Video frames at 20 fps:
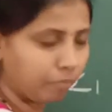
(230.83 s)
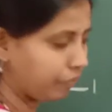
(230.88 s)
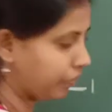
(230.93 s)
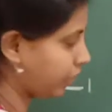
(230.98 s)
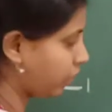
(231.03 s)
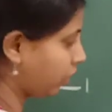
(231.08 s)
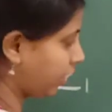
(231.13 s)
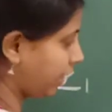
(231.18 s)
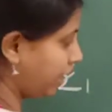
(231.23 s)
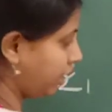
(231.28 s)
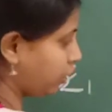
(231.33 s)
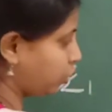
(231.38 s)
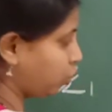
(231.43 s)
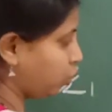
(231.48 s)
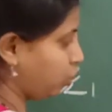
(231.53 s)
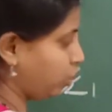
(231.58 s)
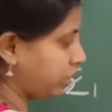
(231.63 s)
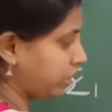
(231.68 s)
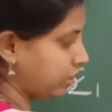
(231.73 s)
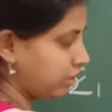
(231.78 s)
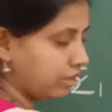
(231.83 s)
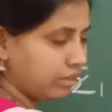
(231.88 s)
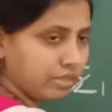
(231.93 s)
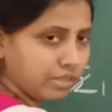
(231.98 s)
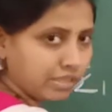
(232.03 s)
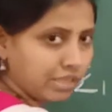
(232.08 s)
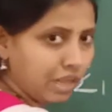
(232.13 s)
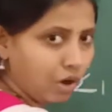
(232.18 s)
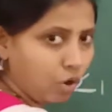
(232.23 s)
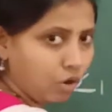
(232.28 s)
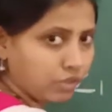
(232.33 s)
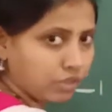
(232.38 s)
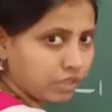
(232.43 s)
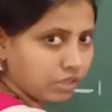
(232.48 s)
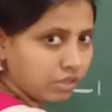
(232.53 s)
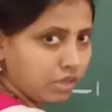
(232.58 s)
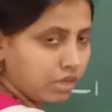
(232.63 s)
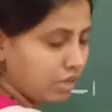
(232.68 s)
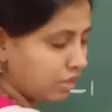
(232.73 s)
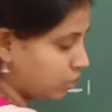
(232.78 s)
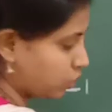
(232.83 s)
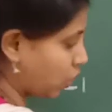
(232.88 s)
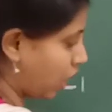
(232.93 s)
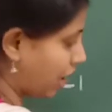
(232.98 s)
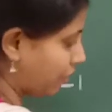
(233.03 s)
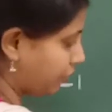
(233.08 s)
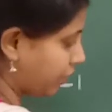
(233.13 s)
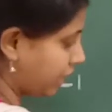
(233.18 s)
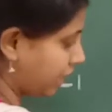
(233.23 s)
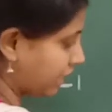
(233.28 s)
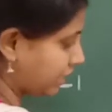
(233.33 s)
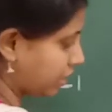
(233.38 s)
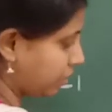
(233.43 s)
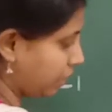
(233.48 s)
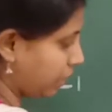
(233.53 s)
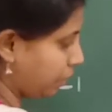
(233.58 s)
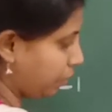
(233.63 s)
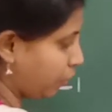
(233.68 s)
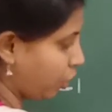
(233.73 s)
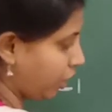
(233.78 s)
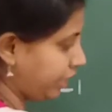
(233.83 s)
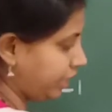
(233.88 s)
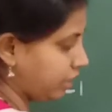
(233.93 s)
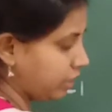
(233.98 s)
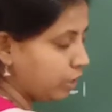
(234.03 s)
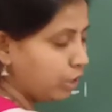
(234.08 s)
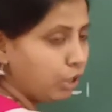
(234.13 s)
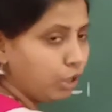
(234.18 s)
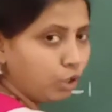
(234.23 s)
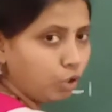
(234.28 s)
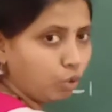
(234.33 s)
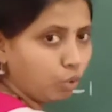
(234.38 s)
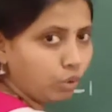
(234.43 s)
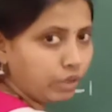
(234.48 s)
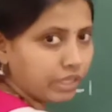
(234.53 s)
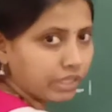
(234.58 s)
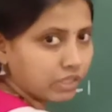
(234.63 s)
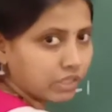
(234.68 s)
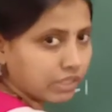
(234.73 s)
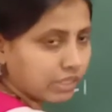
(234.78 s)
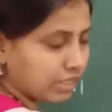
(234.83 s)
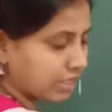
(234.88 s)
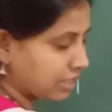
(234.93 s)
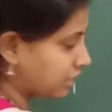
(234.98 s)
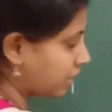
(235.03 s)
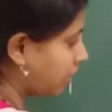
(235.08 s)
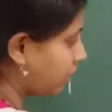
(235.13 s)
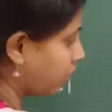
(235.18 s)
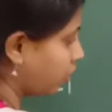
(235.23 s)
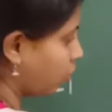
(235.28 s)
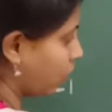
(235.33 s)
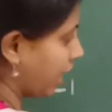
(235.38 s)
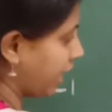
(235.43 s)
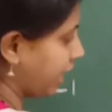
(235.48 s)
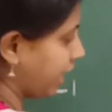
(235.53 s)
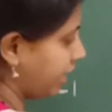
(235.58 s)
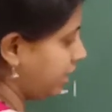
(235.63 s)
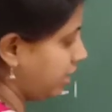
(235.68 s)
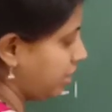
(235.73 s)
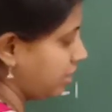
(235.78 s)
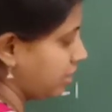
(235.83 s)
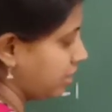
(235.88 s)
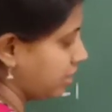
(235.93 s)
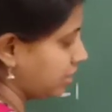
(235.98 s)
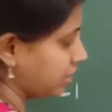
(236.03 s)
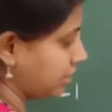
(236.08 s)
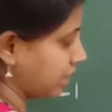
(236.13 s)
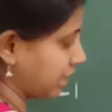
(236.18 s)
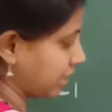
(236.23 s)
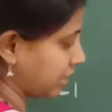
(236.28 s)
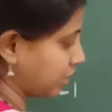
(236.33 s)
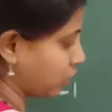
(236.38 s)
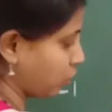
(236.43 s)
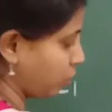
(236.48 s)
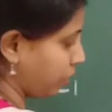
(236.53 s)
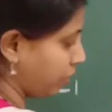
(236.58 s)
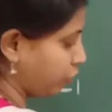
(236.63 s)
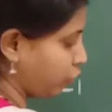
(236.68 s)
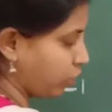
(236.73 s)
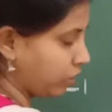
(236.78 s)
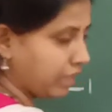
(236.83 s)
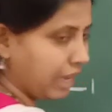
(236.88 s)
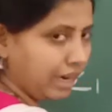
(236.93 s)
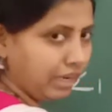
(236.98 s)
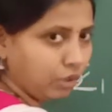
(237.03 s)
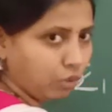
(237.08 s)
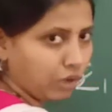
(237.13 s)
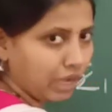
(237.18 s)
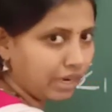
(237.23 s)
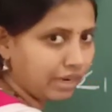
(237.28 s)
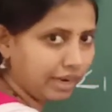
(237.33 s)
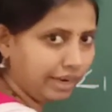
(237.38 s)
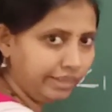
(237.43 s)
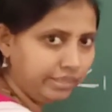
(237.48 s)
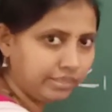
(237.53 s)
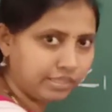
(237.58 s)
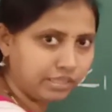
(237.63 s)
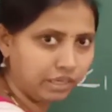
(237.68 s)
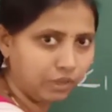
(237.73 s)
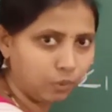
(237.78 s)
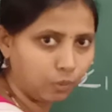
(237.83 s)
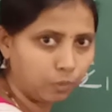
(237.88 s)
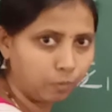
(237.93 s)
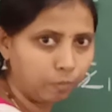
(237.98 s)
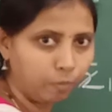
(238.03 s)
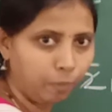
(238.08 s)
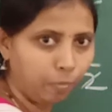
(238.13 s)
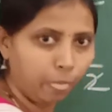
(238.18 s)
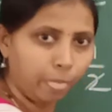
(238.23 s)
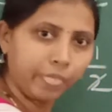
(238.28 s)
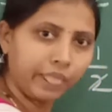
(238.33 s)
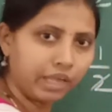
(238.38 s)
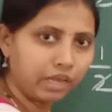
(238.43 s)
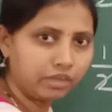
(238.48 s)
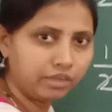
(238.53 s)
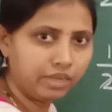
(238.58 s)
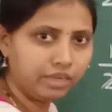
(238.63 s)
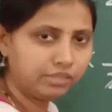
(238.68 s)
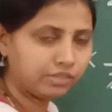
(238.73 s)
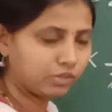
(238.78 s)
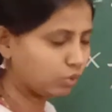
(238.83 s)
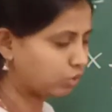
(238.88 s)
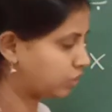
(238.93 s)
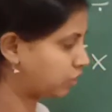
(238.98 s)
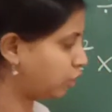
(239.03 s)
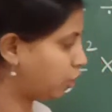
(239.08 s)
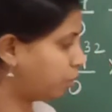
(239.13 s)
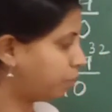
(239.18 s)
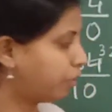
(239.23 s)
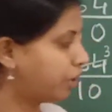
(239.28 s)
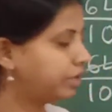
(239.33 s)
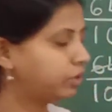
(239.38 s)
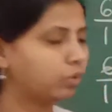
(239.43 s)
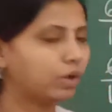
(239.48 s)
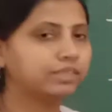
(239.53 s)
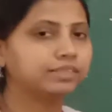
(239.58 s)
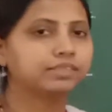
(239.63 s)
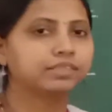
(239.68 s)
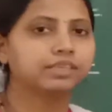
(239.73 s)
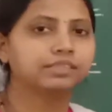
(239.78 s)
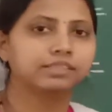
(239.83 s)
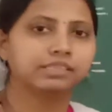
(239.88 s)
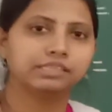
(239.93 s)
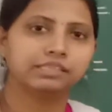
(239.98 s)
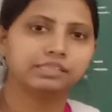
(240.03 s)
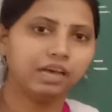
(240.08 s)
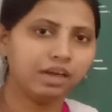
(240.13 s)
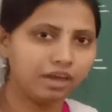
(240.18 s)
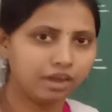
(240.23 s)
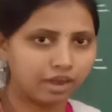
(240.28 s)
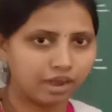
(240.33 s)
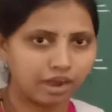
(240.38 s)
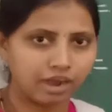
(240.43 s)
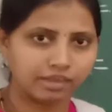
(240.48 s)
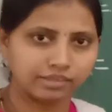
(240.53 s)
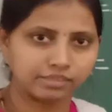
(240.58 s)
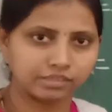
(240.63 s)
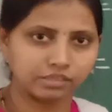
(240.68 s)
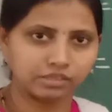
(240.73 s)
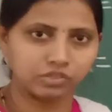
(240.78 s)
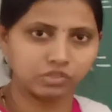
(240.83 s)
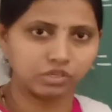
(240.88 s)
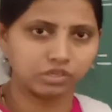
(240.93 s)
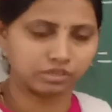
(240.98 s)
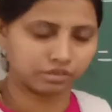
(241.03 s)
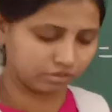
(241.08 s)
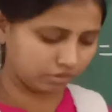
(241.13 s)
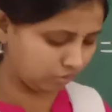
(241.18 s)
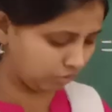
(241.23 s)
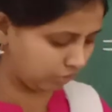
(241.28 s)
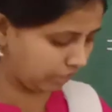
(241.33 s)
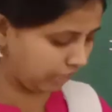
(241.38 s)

Okay, 2 zeros. So after decimal point, 2 digits. 1 and 6. So before that you can write 0. Yes, so 0.16 is the answer children.